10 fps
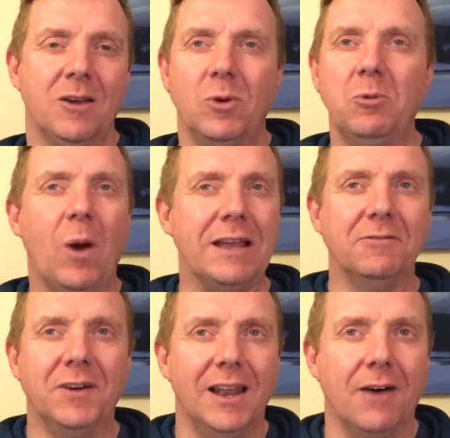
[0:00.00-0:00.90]
We wait
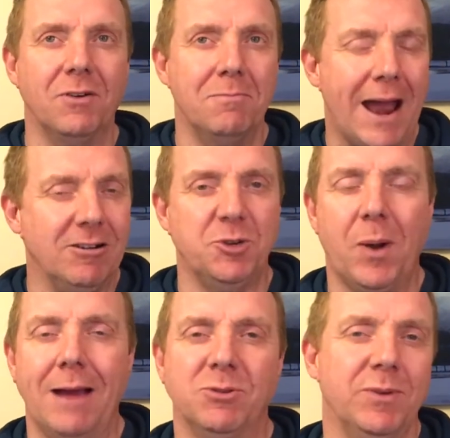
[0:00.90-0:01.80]
for love and marriage,
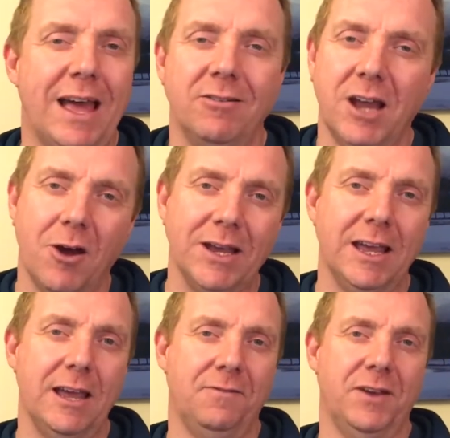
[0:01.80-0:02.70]
perhaps, without knowing
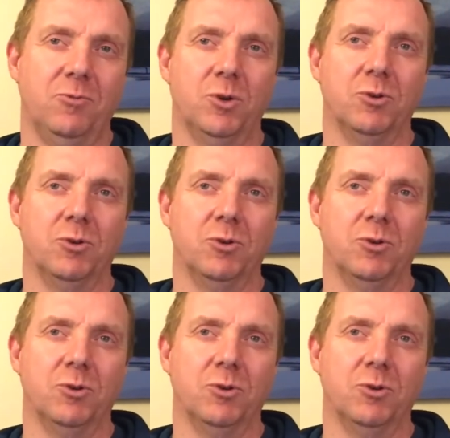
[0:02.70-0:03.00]
if it will